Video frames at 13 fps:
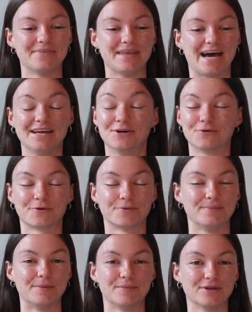I don't
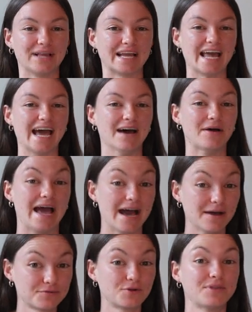remember, like,
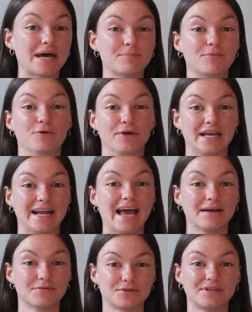after that point,
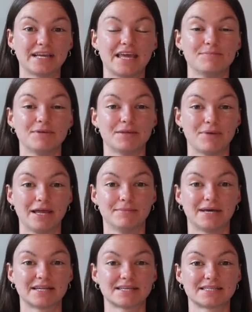after they gave me the pain
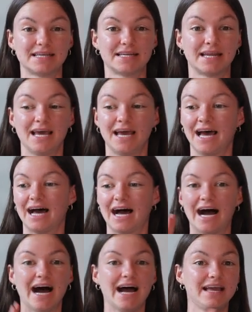medicine,
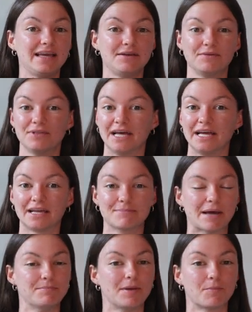
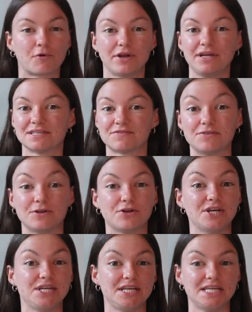my memory is
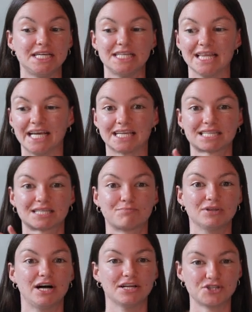very, like,
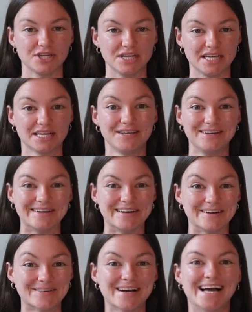splotchy, you
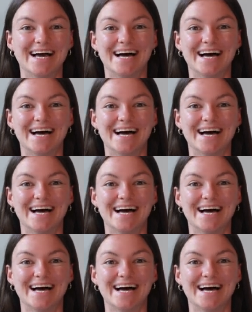know?